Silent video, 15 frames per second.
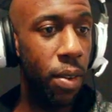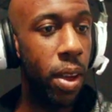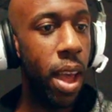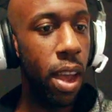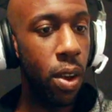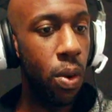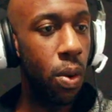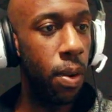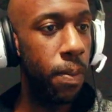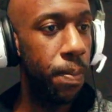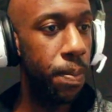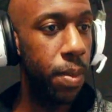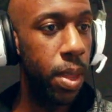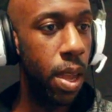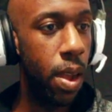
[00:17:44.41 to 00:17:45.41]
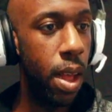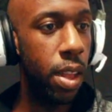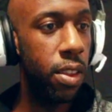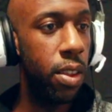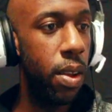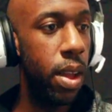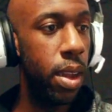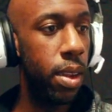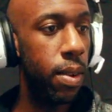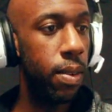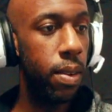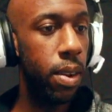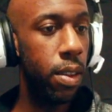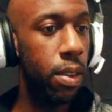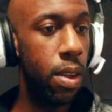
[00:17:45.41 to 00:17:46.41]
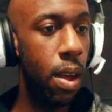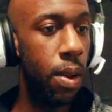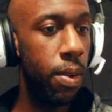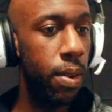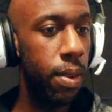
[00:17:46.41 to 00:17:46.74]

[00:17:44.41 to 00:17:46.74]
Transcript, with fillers: Okay, cool. All right, let's do it. Let's go.